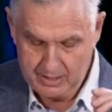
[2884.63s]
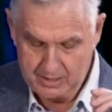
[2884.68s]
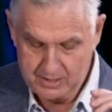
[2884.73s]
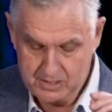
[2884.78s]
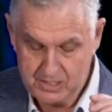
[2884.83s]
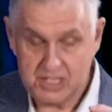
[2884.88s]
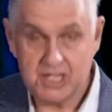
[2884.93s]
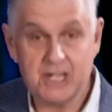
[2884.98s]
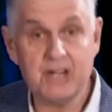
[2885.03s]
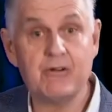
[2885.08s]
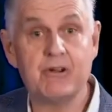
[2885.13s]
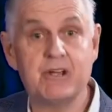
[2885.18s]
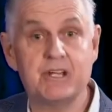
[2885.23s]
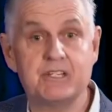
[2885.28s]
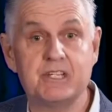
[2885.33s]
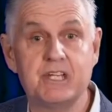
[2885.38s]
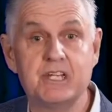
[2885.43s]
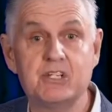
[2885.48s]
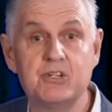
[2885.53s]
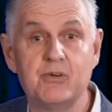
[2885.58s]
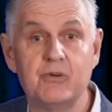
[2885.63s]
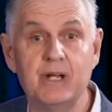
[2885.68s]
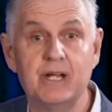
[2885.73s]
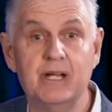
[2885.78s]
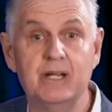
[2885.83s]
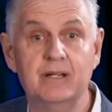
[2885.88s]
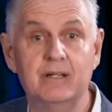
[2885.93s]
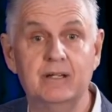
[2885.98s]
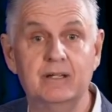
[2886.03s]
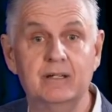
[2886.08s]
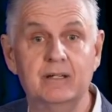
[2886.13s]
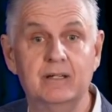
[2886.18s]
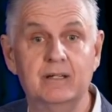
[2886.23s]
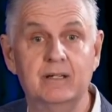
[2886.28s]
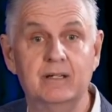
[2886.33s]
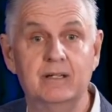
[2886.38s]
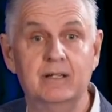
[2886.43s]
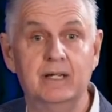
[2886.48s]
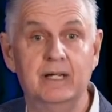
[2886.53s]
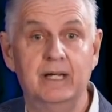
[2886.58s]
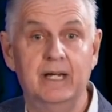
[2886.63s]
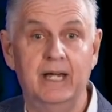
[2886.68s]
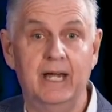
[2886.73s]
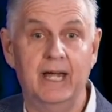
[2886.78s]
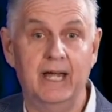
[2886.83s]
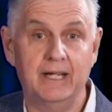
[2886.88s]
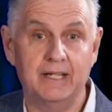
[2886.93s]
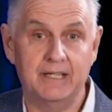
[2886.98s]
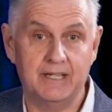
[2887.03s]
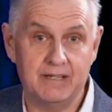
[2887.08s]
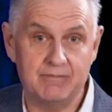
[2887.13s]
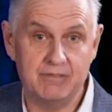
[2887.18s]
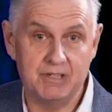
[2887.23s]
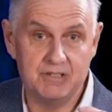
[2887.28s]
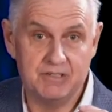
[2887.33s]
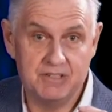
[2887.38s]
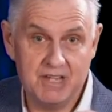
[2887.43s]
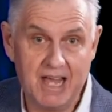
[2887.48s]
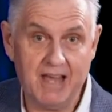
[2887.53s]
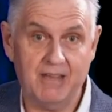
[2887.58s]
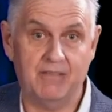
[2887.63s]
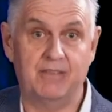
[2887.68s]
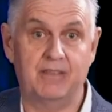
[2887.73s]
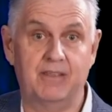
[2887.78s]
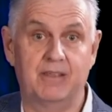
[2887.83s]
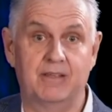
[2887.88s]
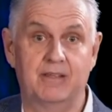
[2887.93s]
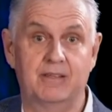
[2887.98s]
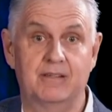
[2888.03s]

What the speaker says: serious injury, and even death.